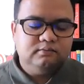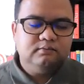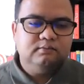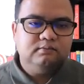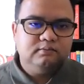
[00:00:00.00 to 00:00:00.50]

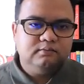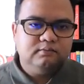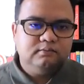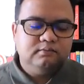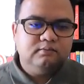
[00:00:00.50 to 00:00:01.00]

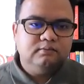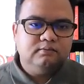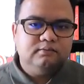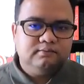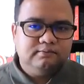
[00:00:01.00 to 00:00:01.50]

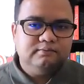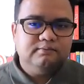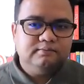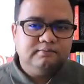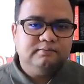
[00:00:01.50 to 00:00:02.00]

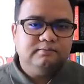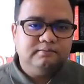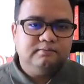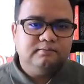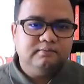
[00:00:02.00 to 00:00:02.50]

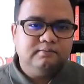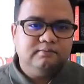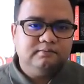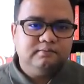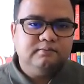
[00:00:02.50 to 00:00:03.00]

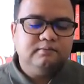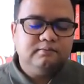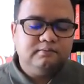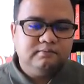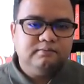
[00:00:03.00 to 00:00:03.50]

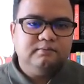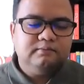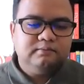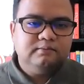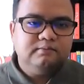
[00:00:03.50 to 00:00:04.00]

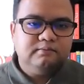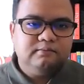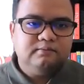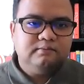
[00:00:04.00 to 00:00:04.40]
No words are spoken by the person on screen.